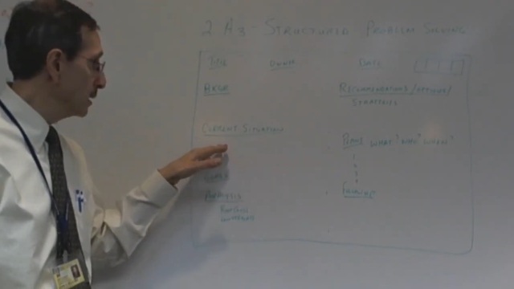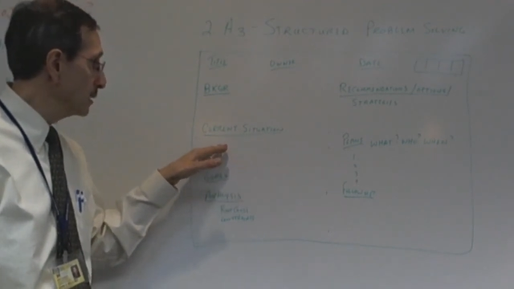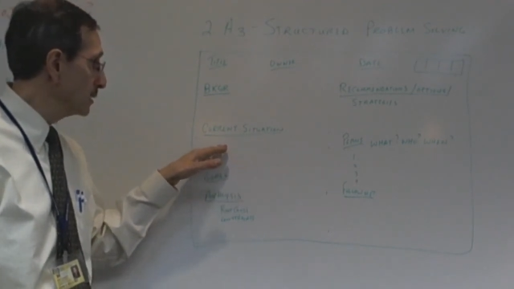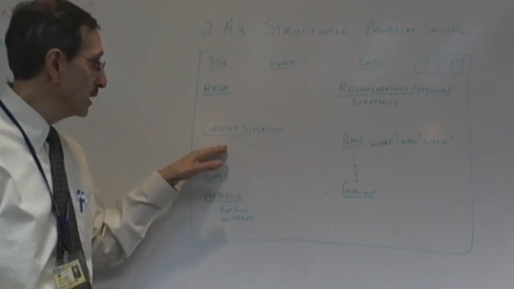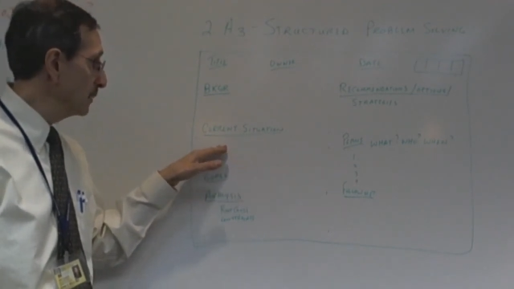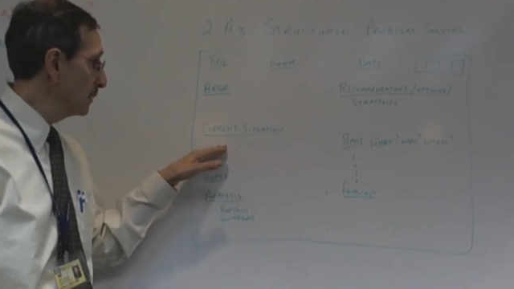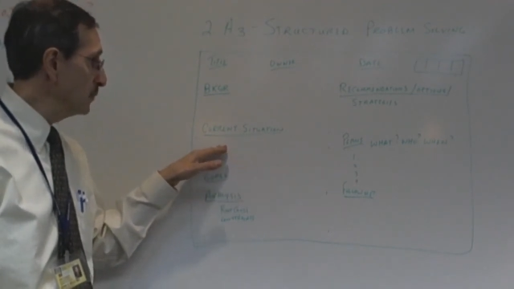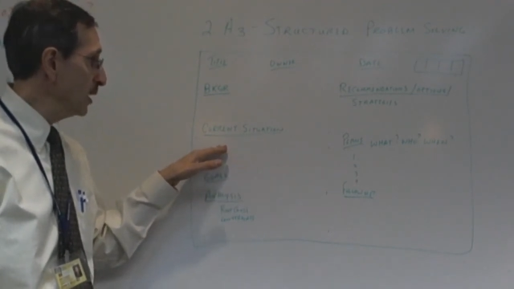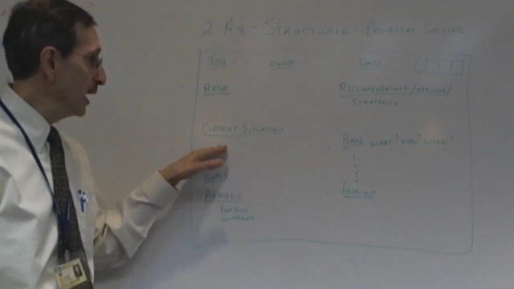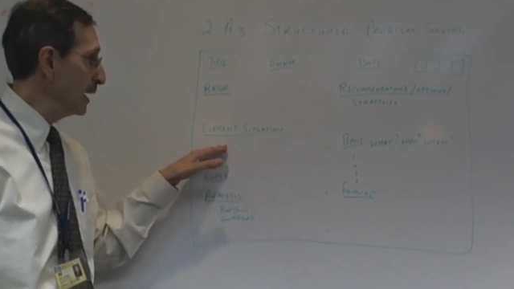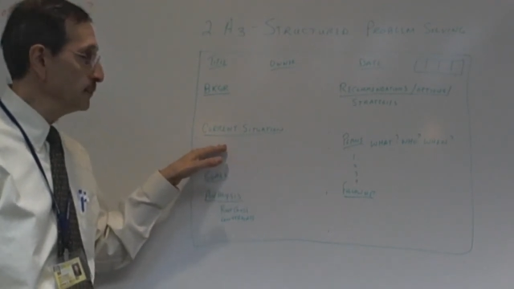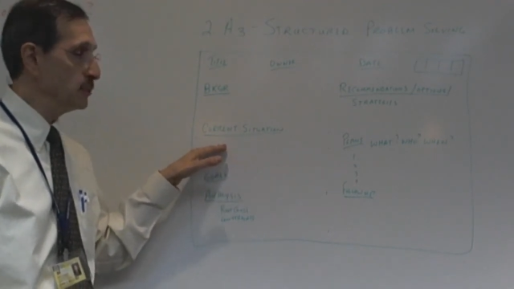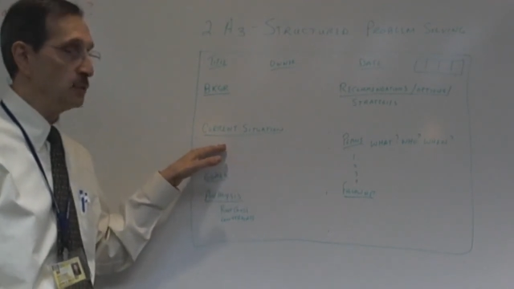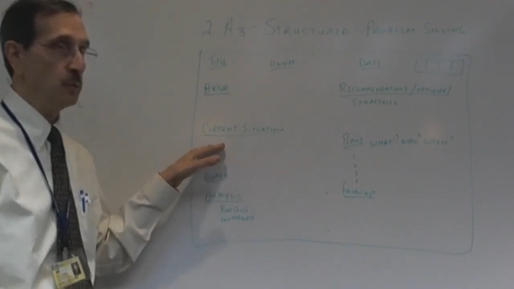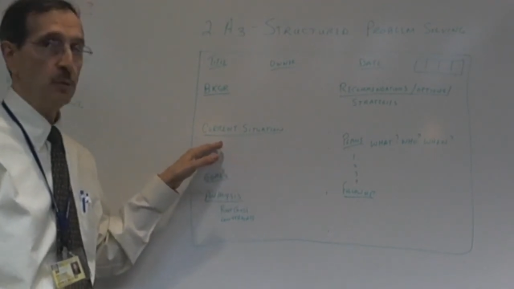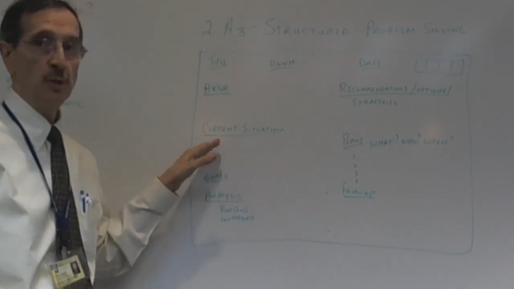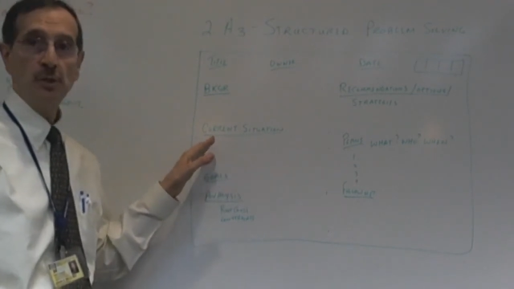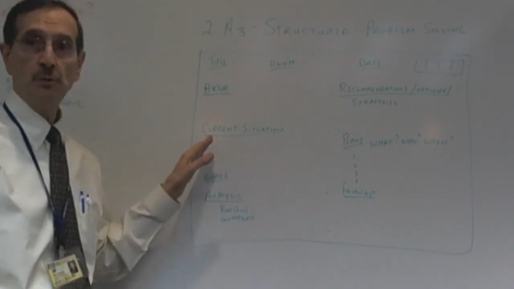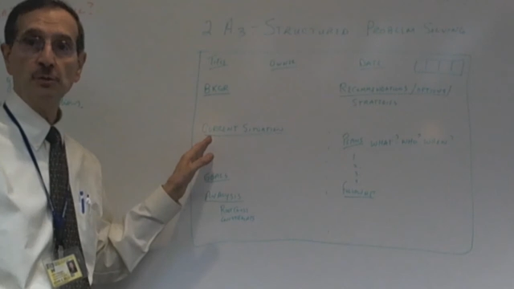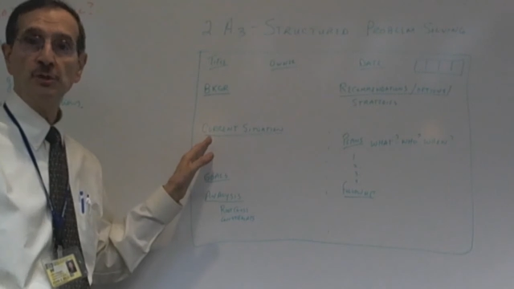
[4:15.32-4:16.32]
Sometimes
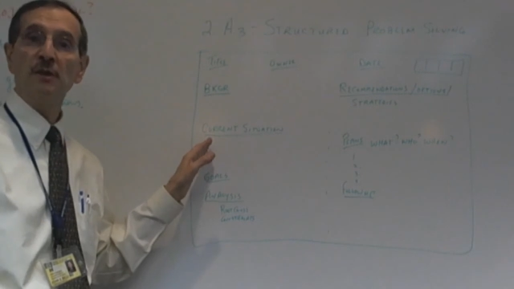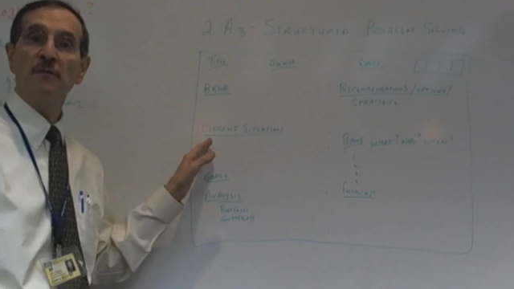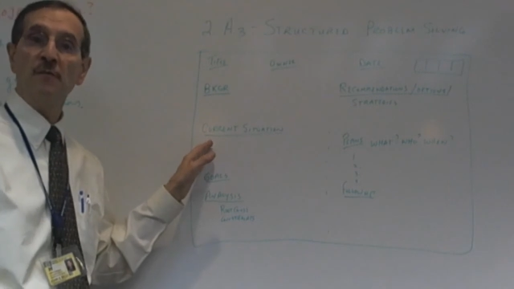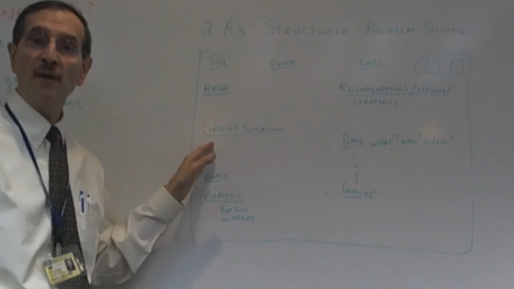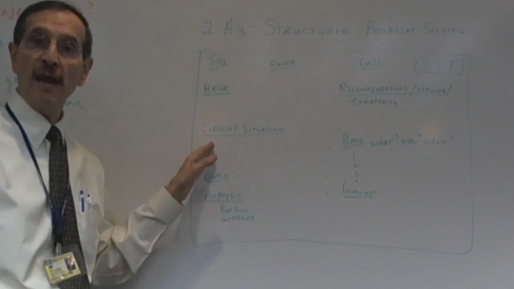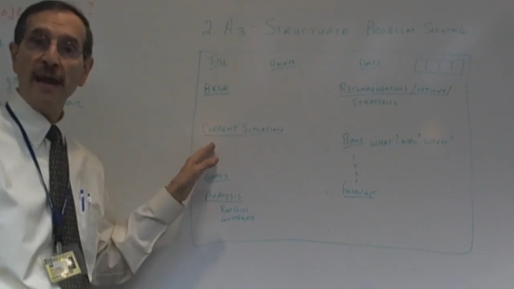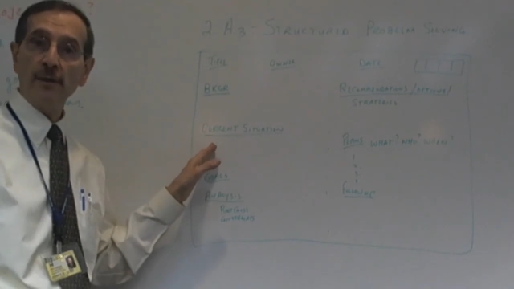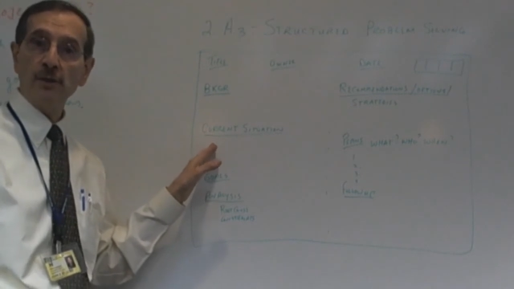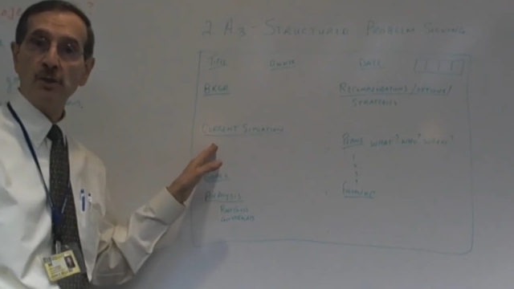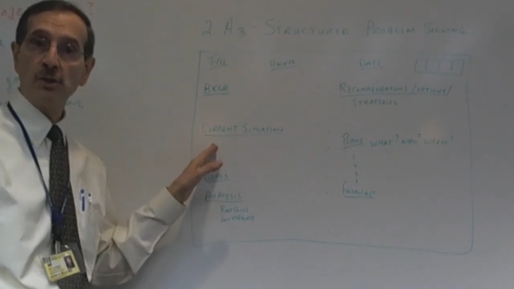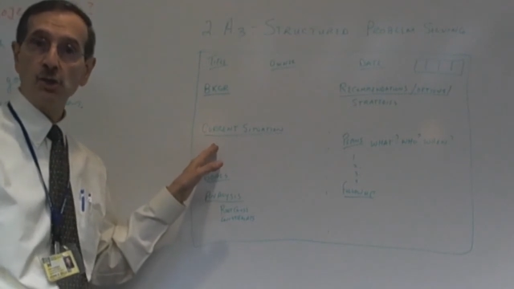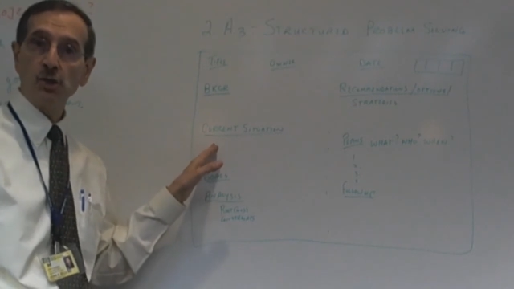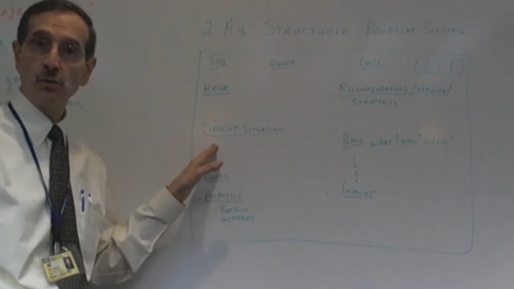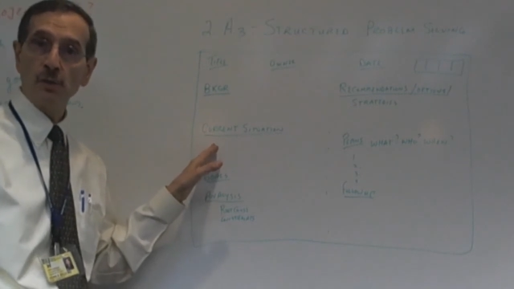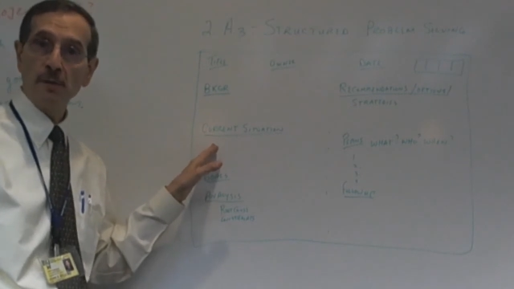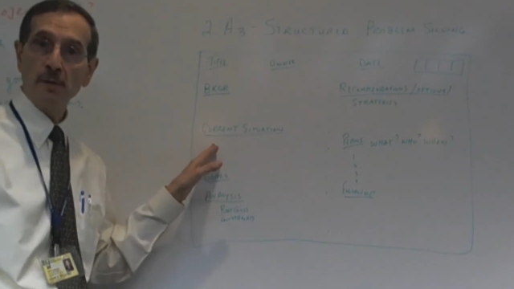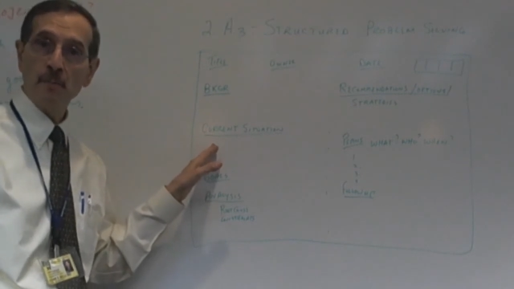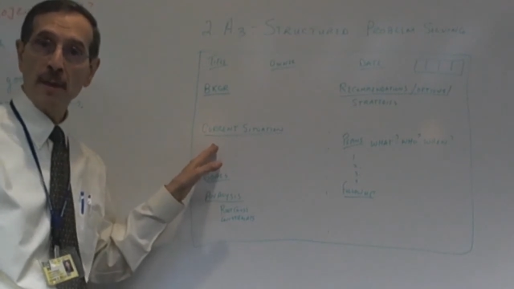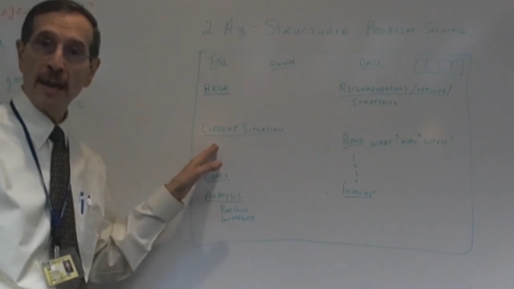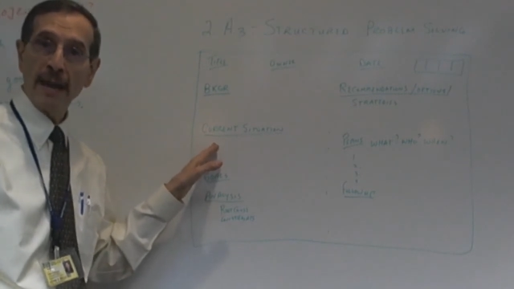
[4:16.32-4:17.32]
we'll use a value
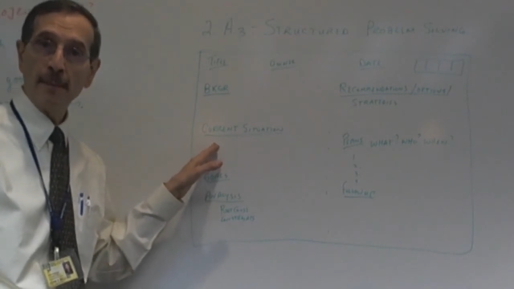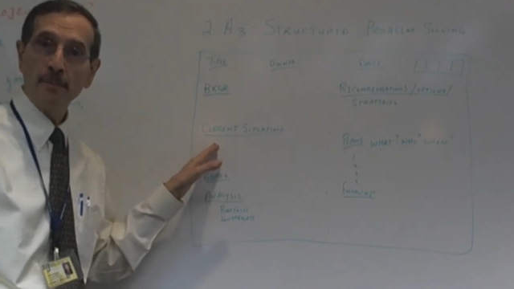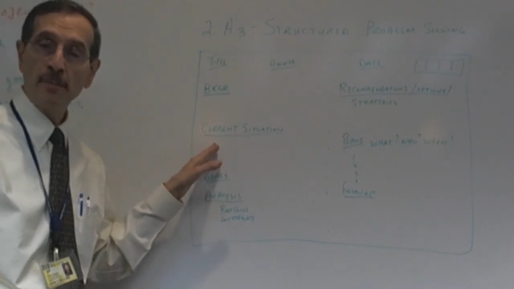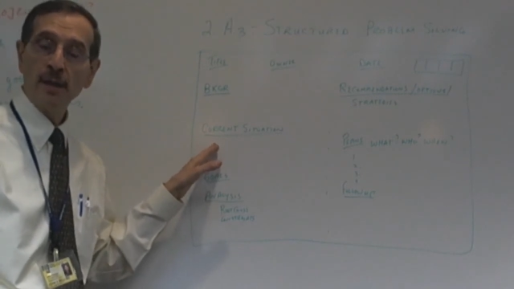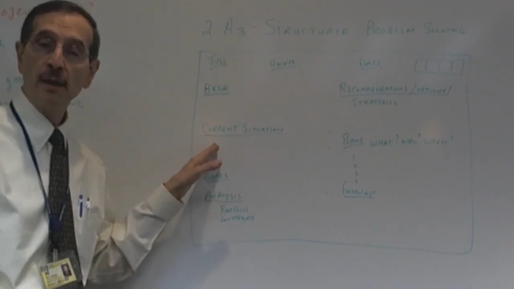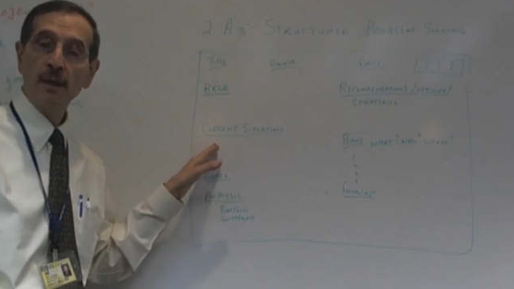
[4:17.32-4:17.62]
stream map,